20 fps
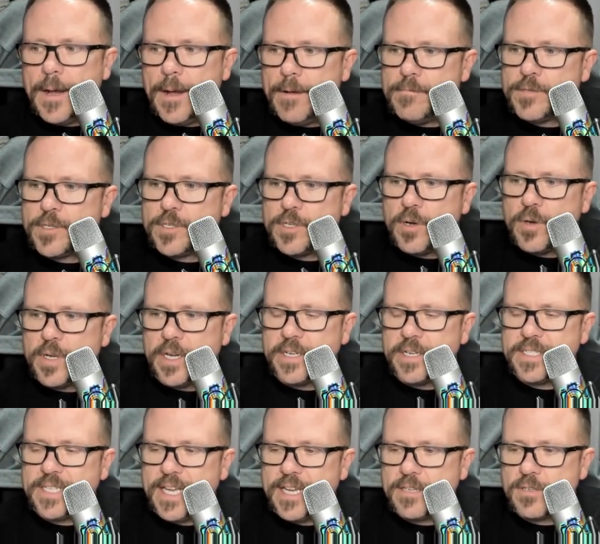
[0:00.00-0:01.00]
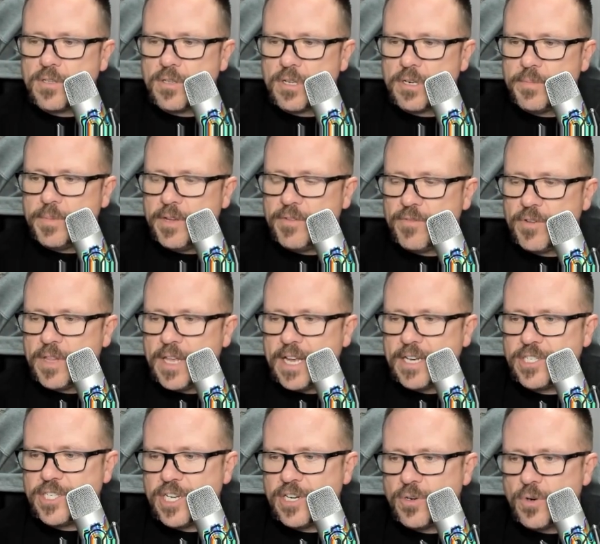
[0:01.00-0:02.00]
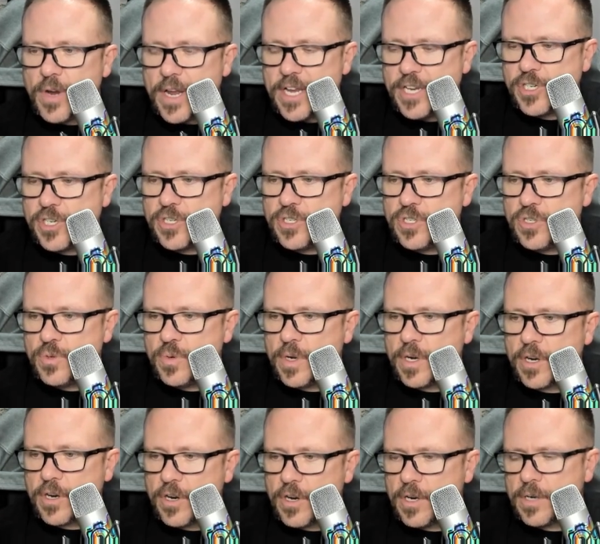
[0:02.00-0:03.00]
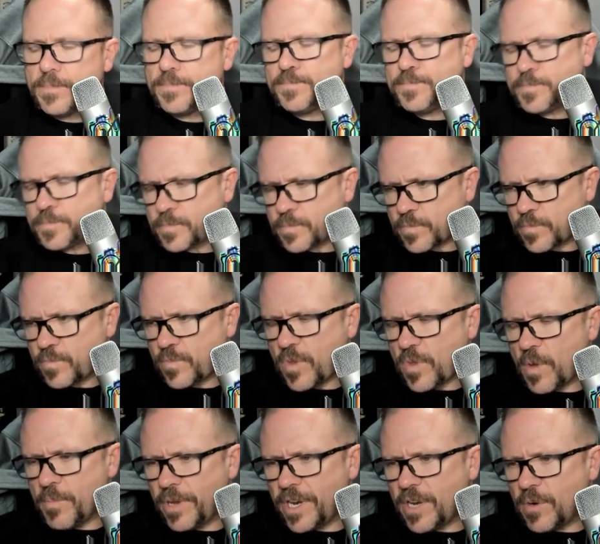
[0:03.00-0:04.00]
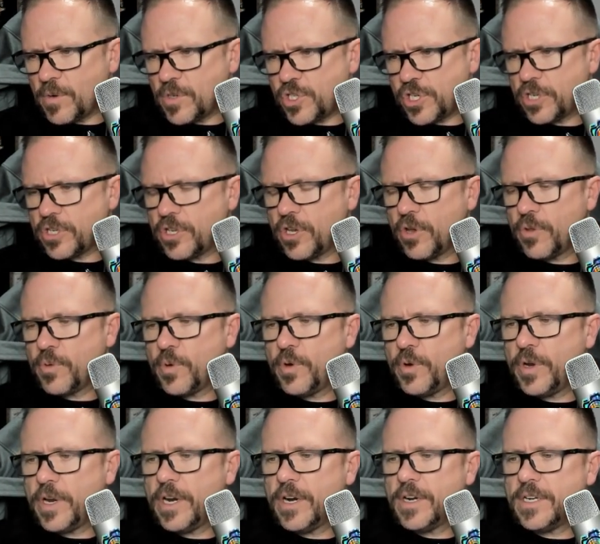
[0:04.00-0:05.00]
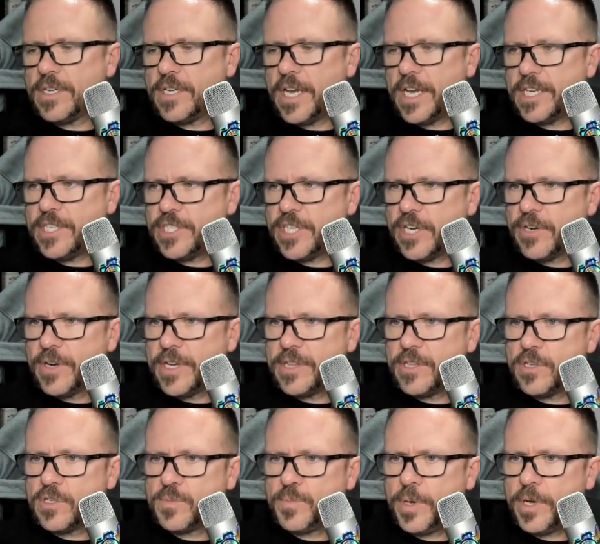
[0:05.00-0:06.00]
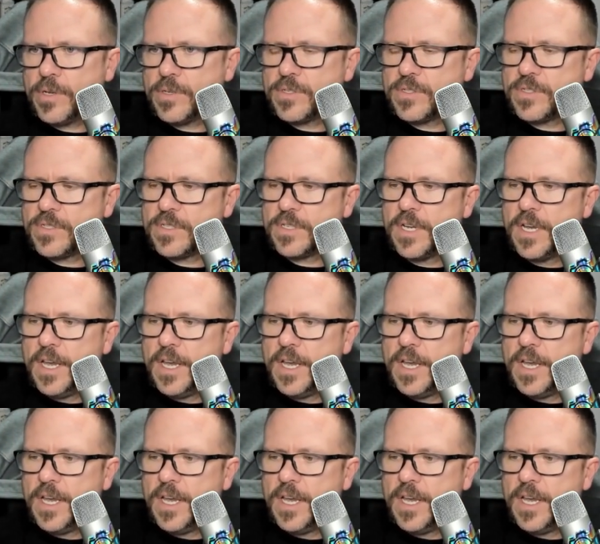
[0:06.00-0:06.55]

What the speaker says: So it takes a little bit for that generation to occur, but it should go through here and generate those posts.